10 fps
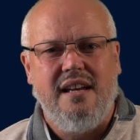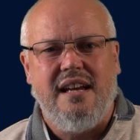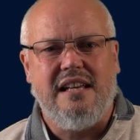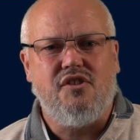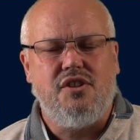It
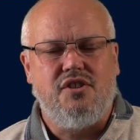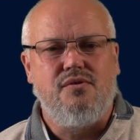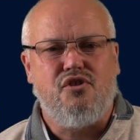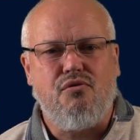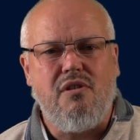allows you to
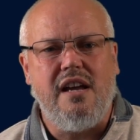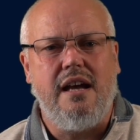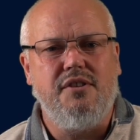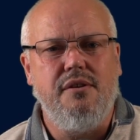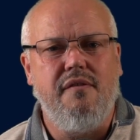try
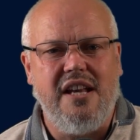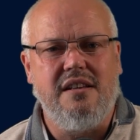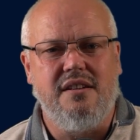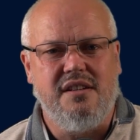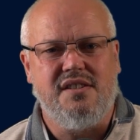out new
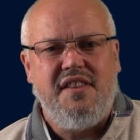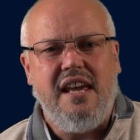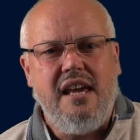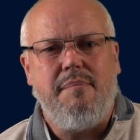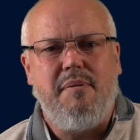vendors. The
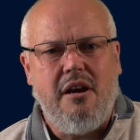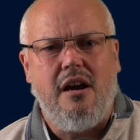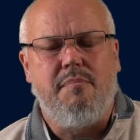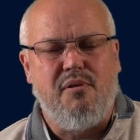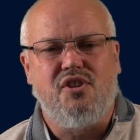API
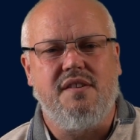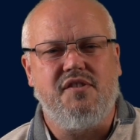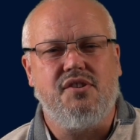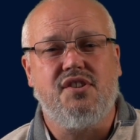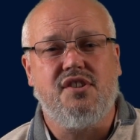approach gives you
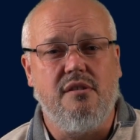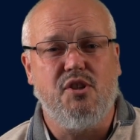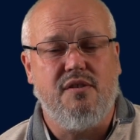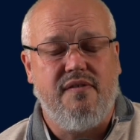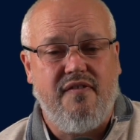so
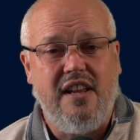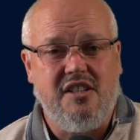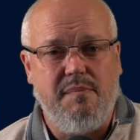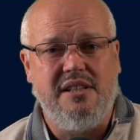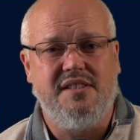much
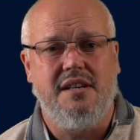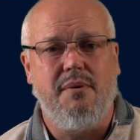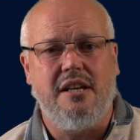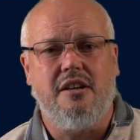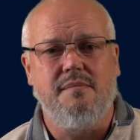flexibility when
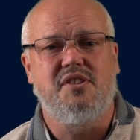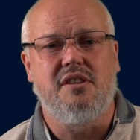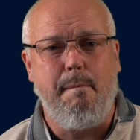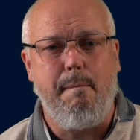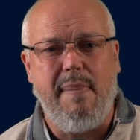it comes to the
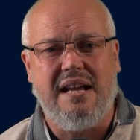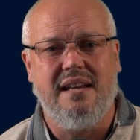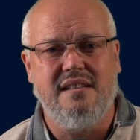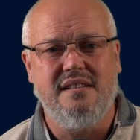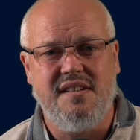
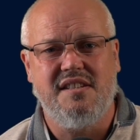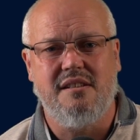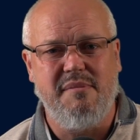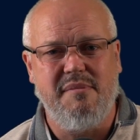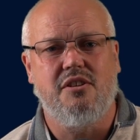backend
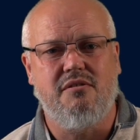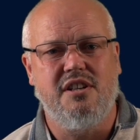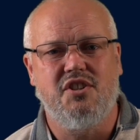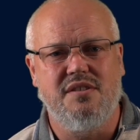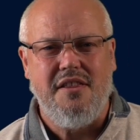system
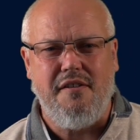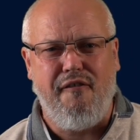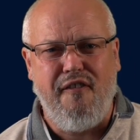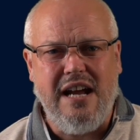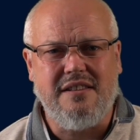integration. The
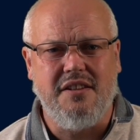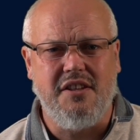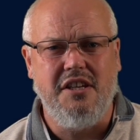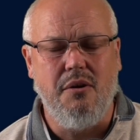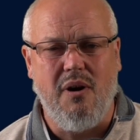fact that
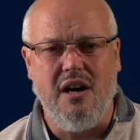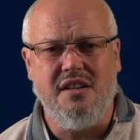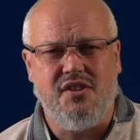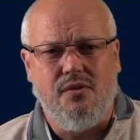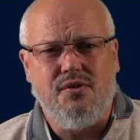the UI
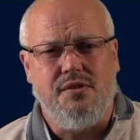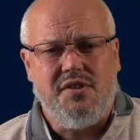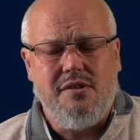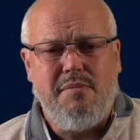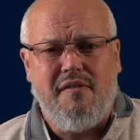is also
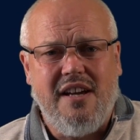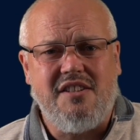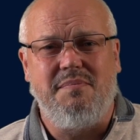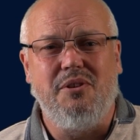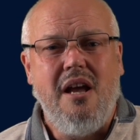super
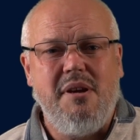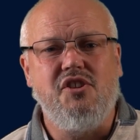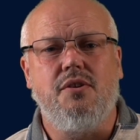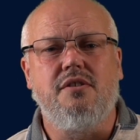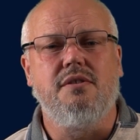flexible means
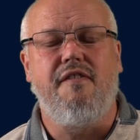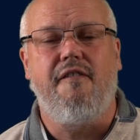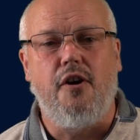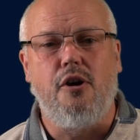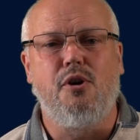you can do
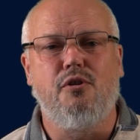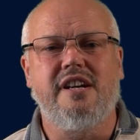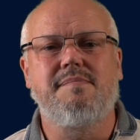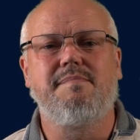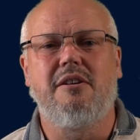far more
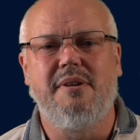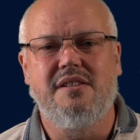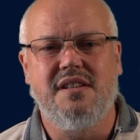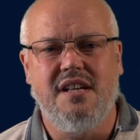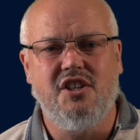
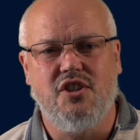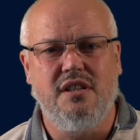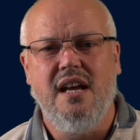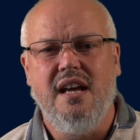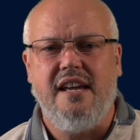experimentation
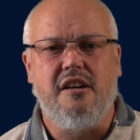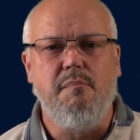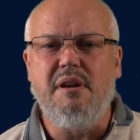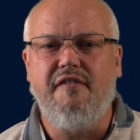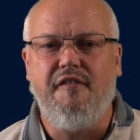it can
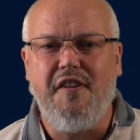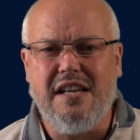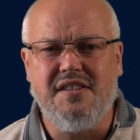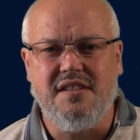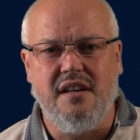be
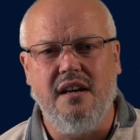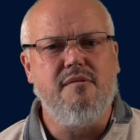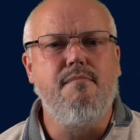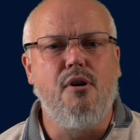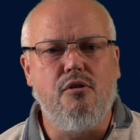faster,
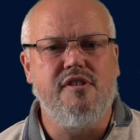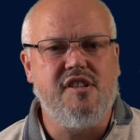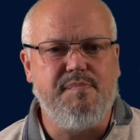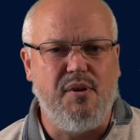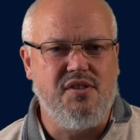more
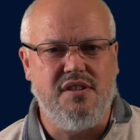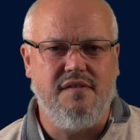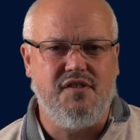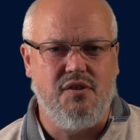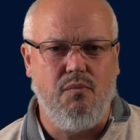
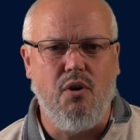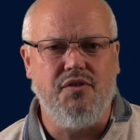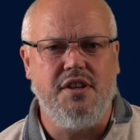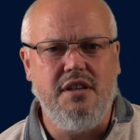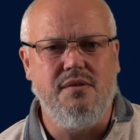responsive to what the
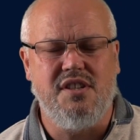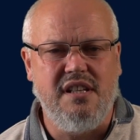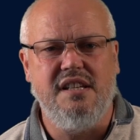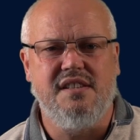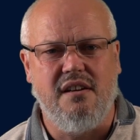user
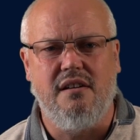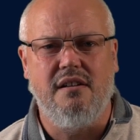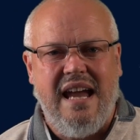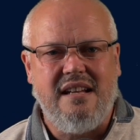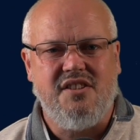needs are.
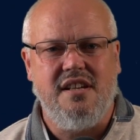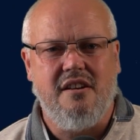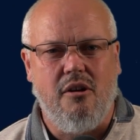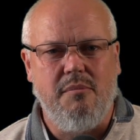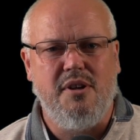Headless
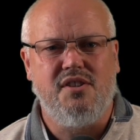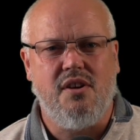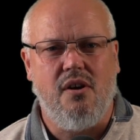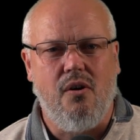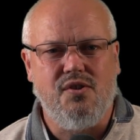e-commerce
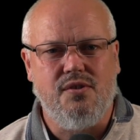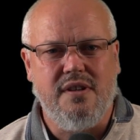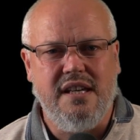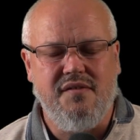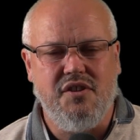also
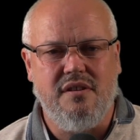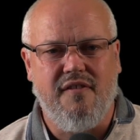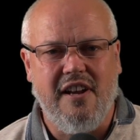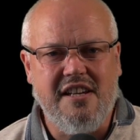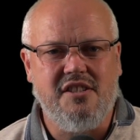gives you the
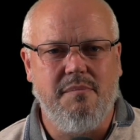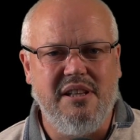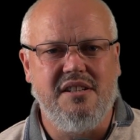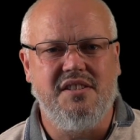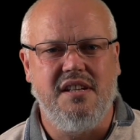
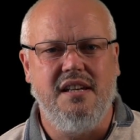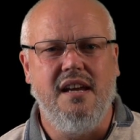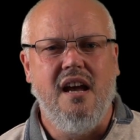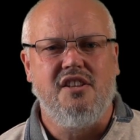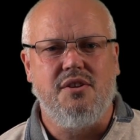flexibility
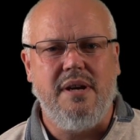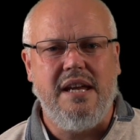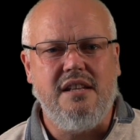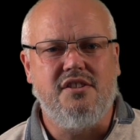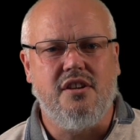to
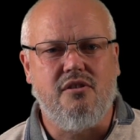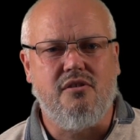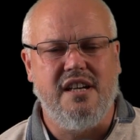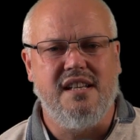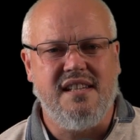integrate